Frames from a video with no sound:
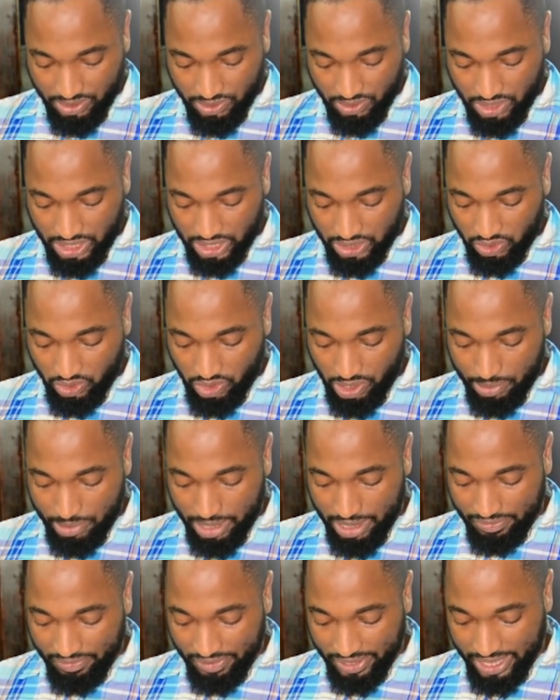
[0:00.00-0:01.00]
You just drop
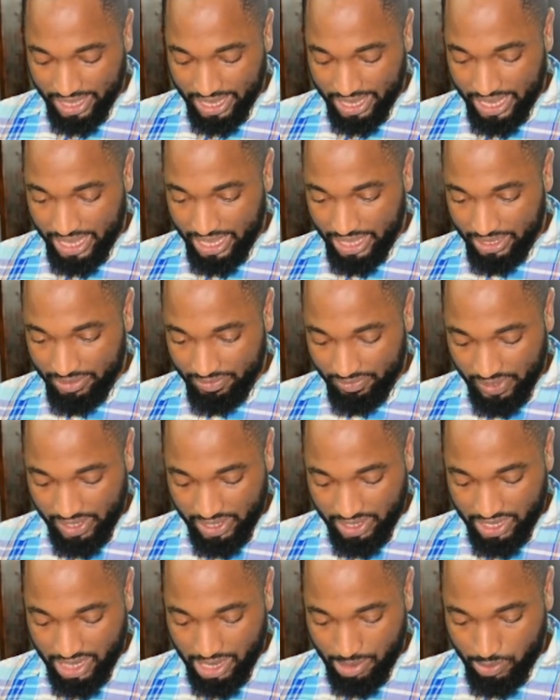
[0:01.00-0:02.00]
that figure there.
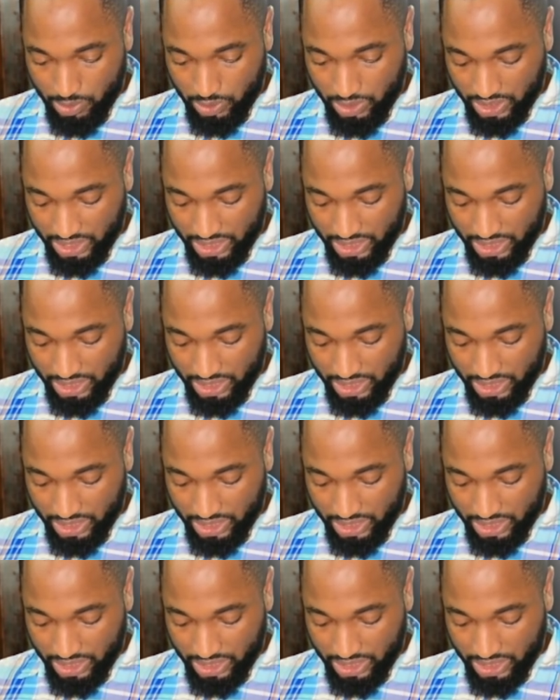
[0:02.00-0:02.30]
Feel good about